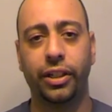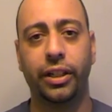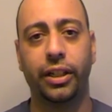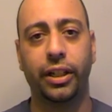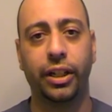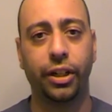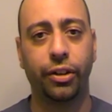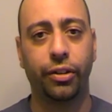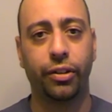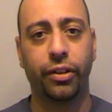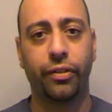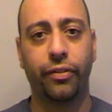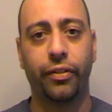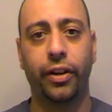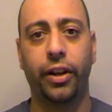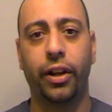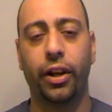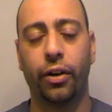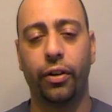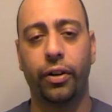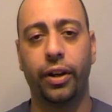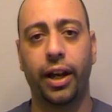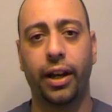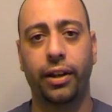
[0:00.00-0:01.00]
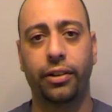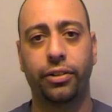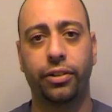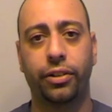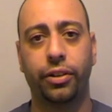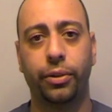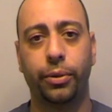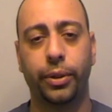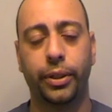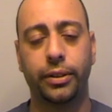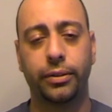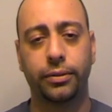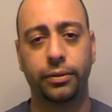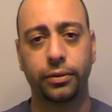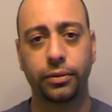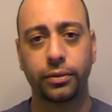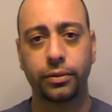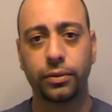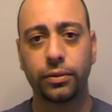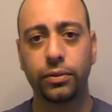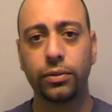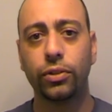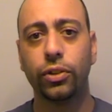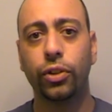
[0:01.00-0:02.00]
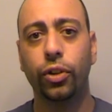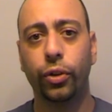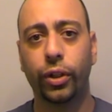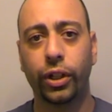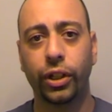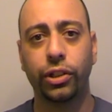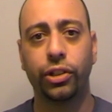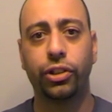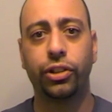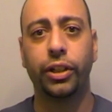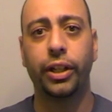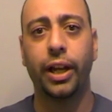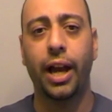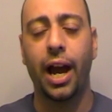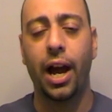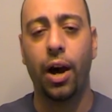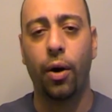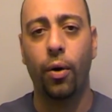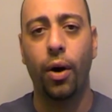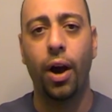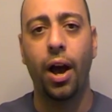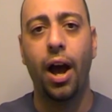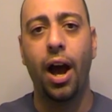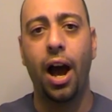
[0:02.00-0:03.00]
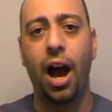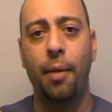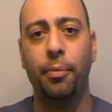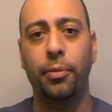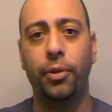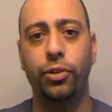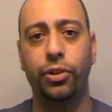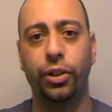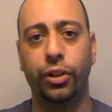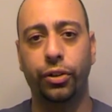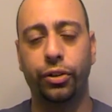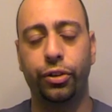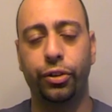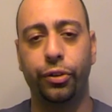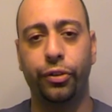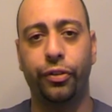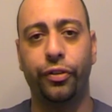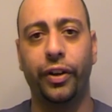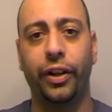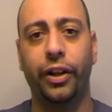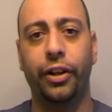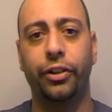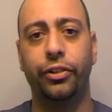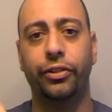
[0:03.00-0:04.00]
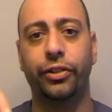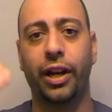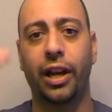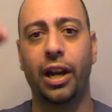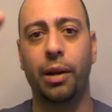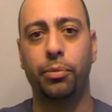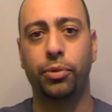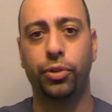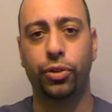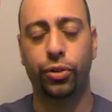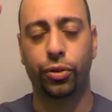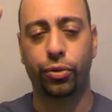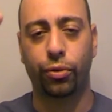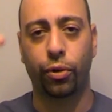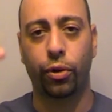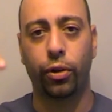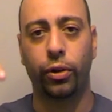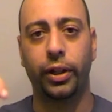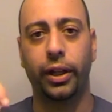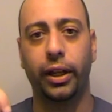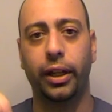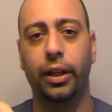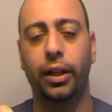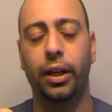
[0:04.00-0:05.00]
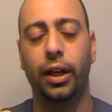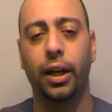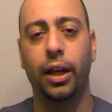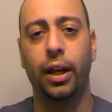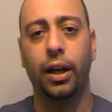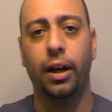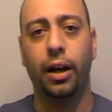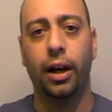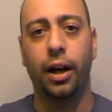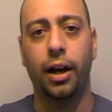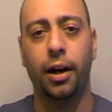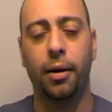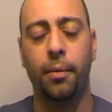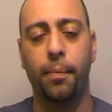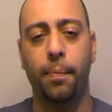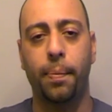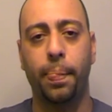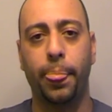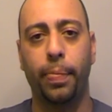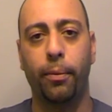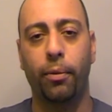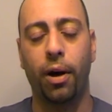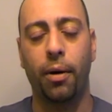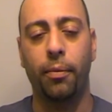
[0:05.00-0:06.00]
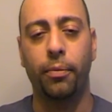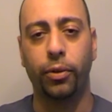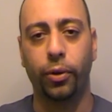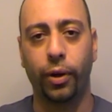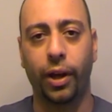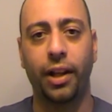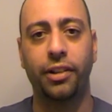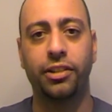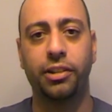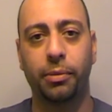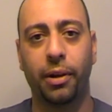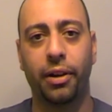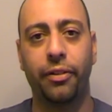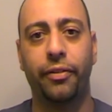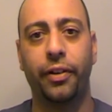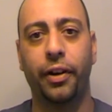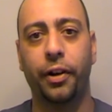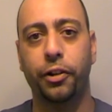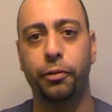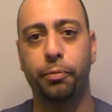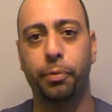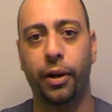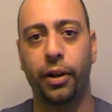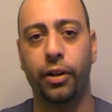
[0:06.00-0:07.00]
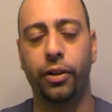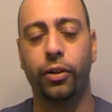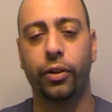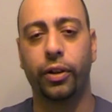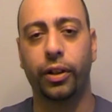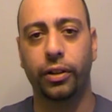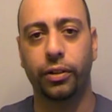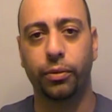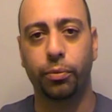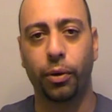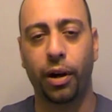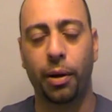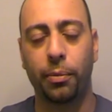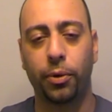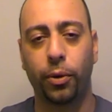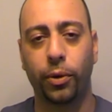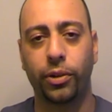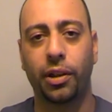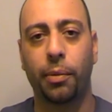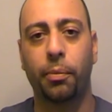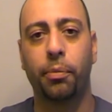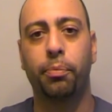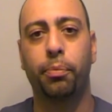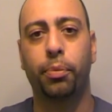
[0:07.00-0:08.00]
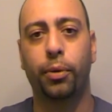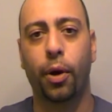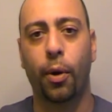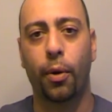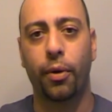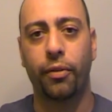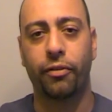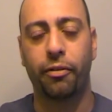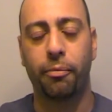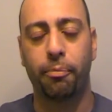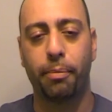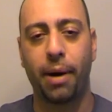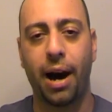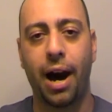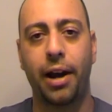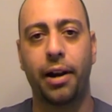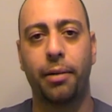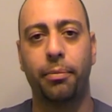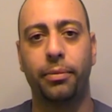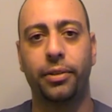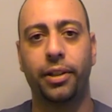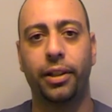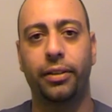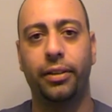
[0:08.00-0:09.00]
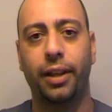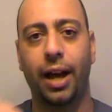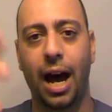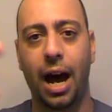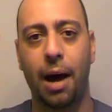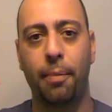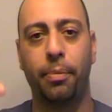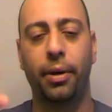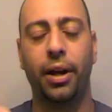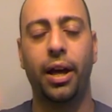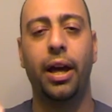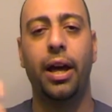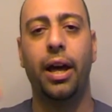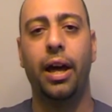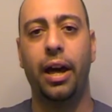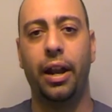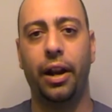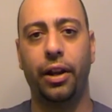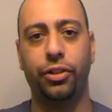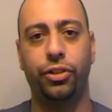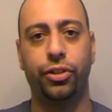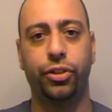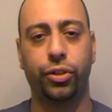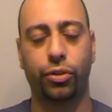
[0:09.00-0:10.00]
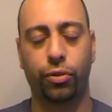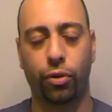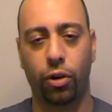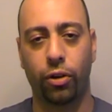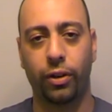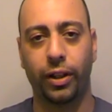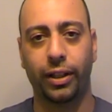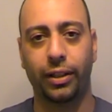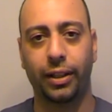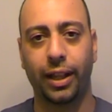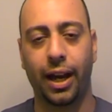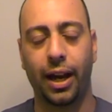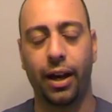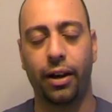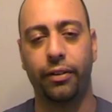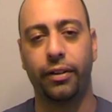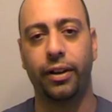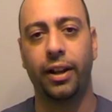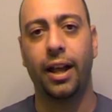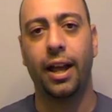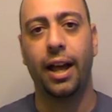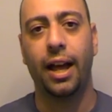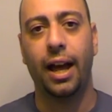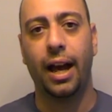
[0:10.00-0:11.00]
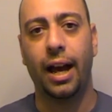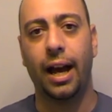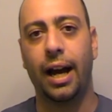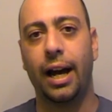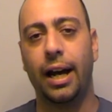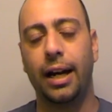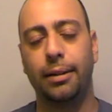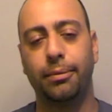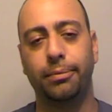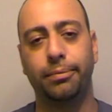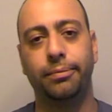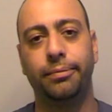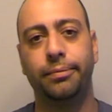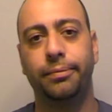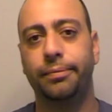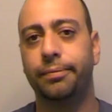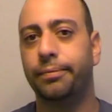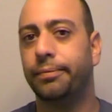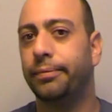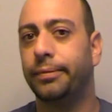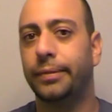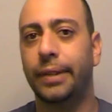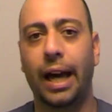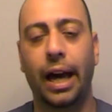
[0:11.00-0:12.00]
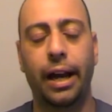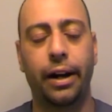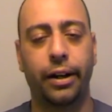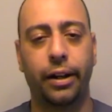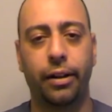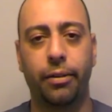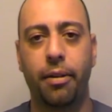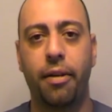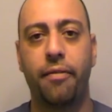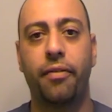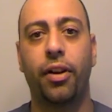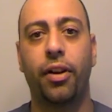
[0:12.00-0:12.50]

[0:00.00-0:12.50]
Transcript: here in the video next to it, you can see how I'm using 2 fingers and I'm scrolling. Well, you can't see my fingers, but what I'm doing is I'm going from bottom to top, and it's scrolling down. I don't know, I'm having